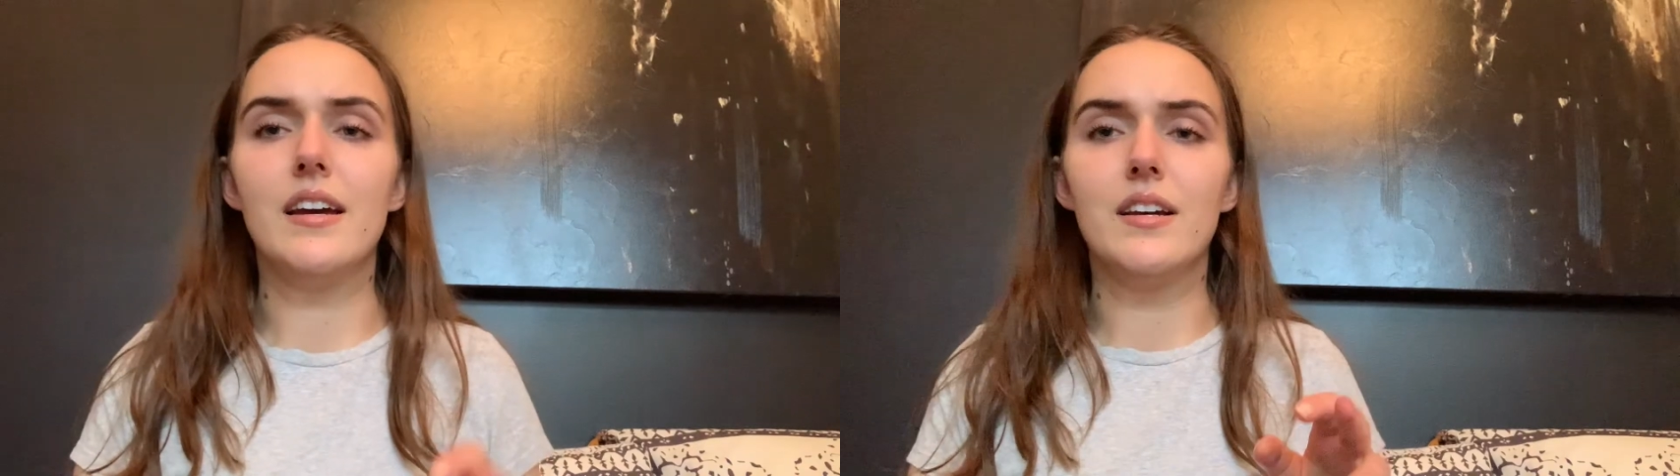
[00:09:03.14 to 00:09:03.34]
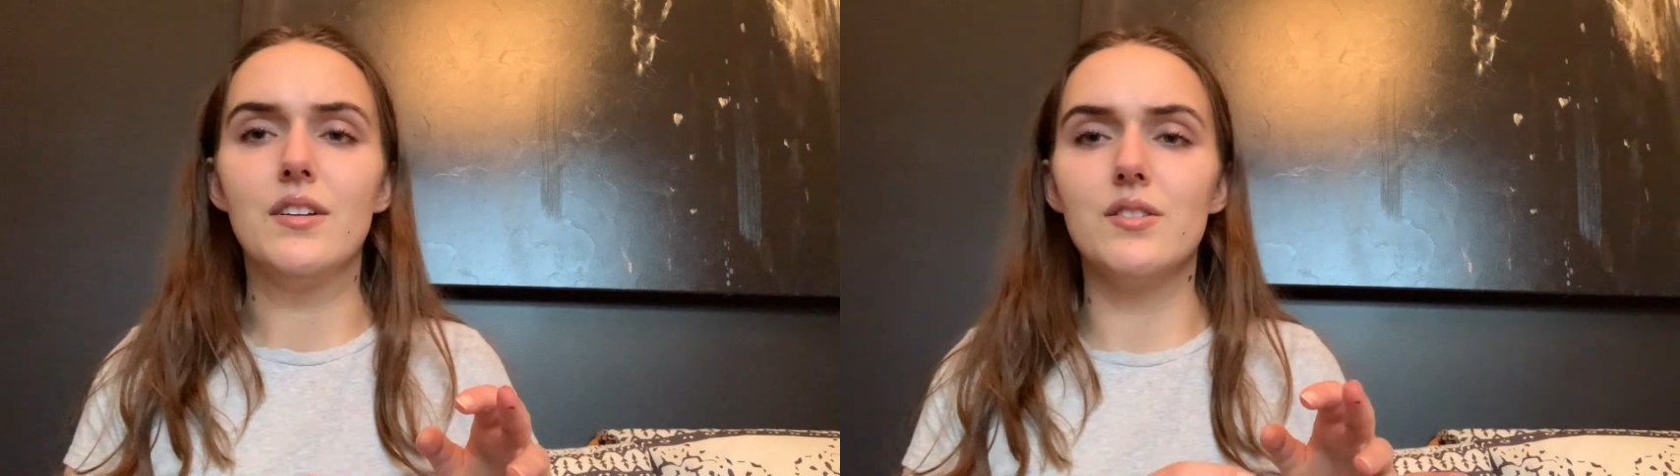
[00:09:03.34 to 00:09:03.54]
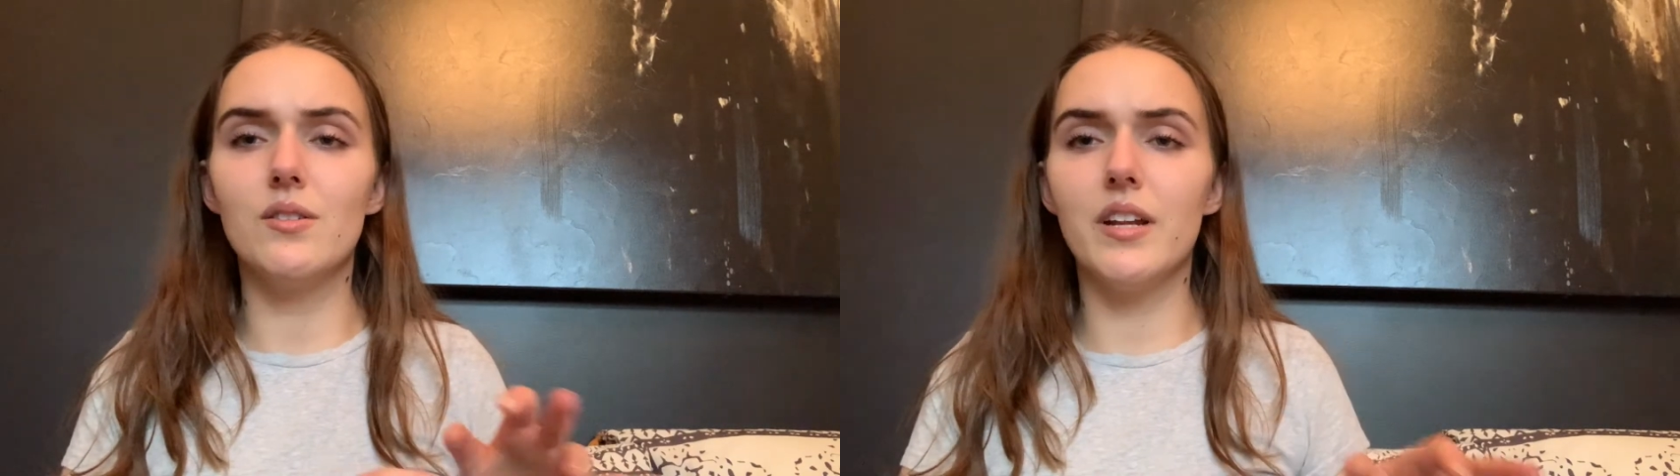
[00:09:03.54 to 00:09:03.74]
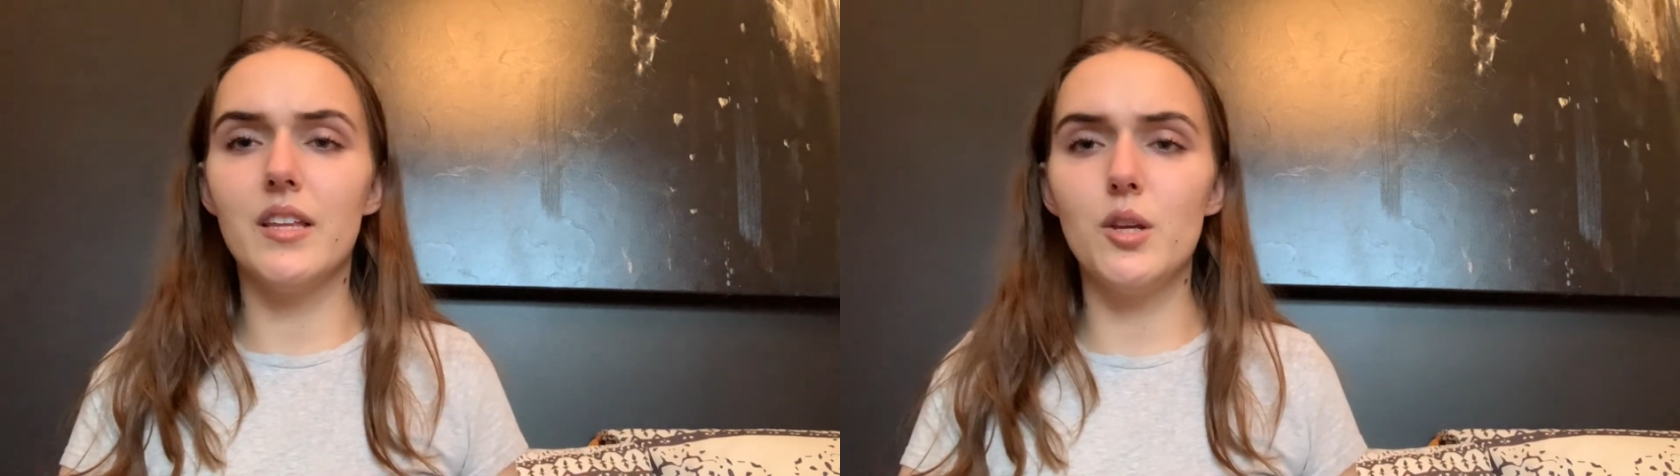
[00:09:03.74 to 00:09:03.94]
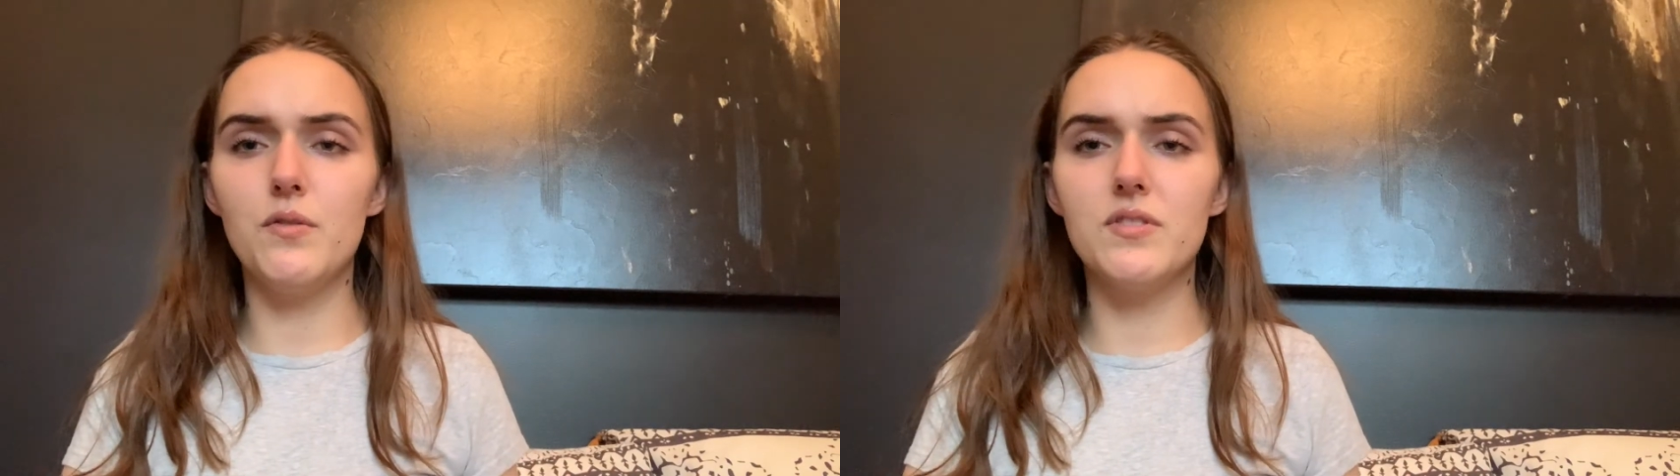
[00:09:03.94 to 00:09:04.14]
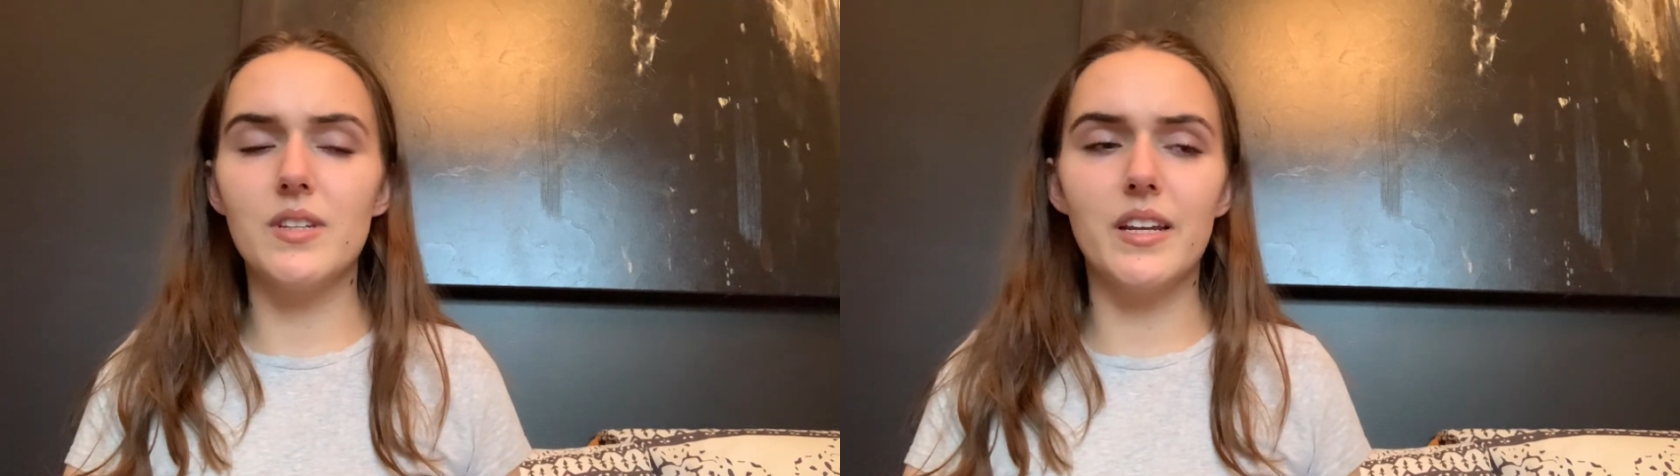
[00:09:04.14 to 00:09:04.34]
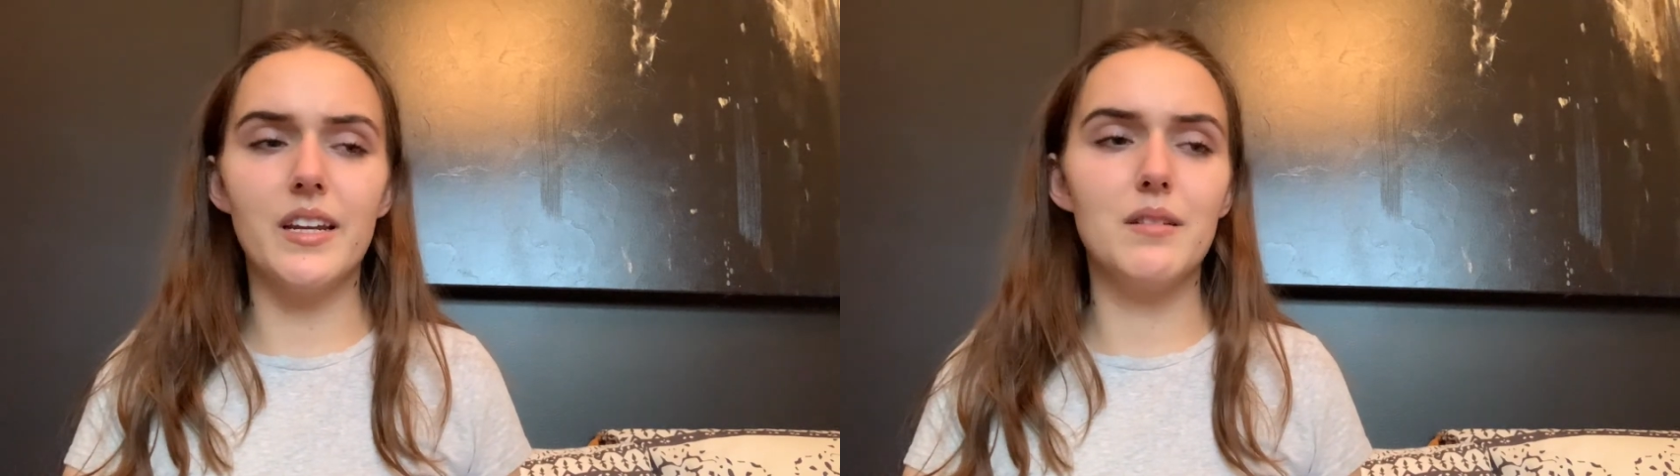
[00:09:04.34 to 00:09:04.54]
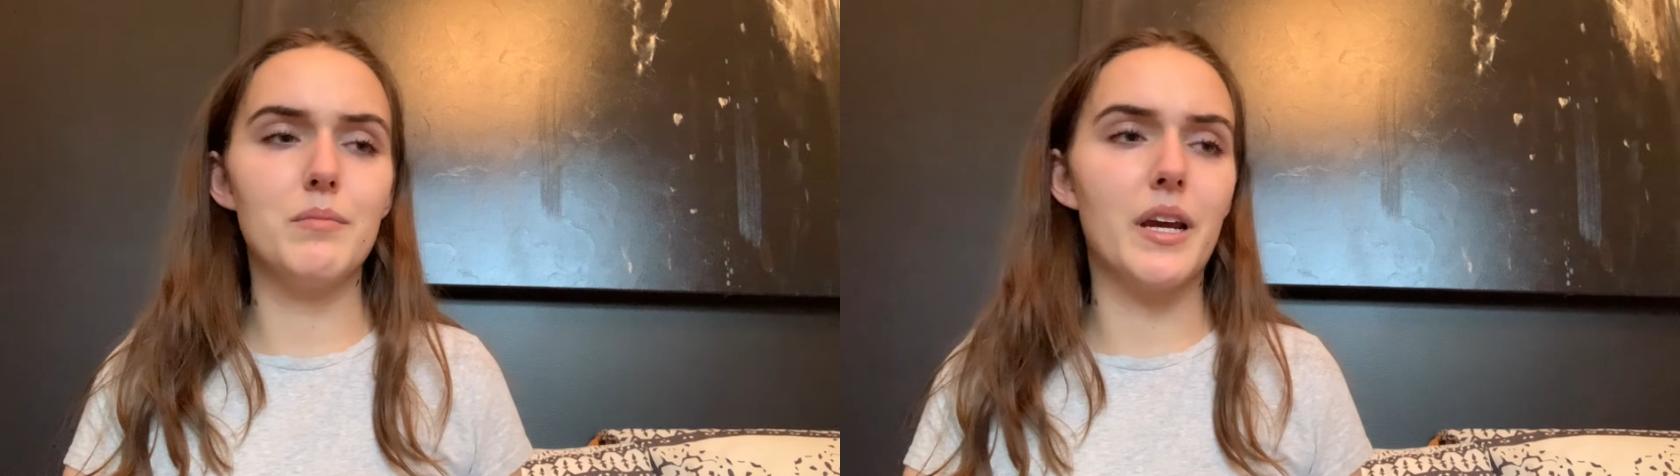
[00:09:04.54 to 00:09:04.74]
So now that you've
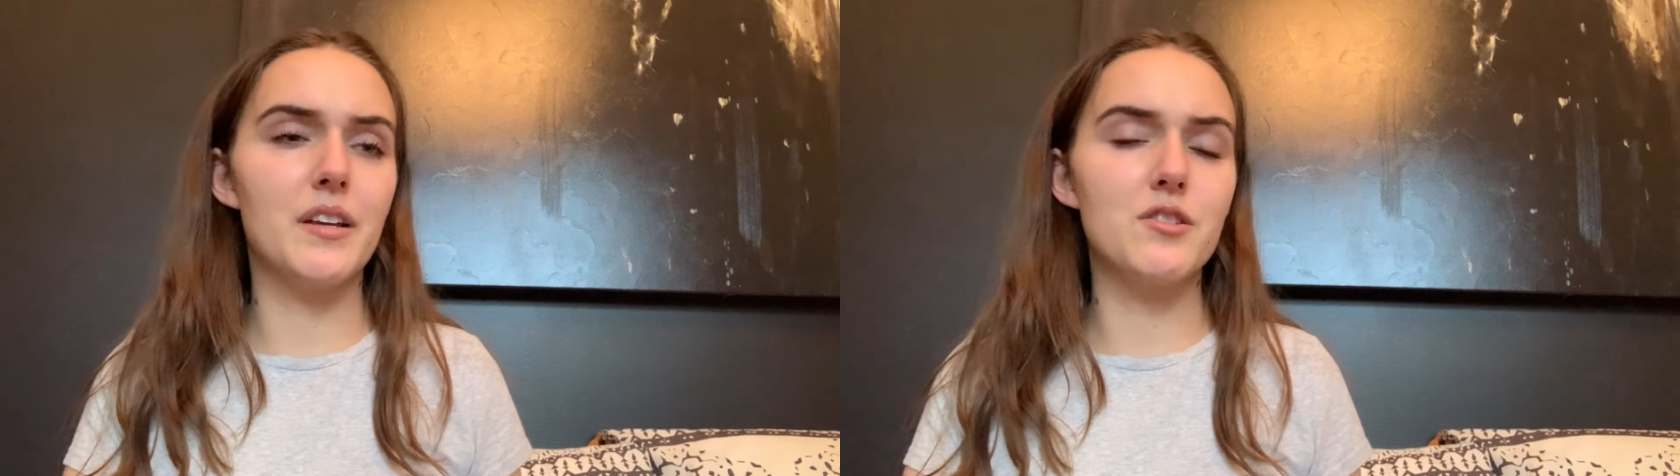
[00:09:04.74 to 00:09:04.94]
seen my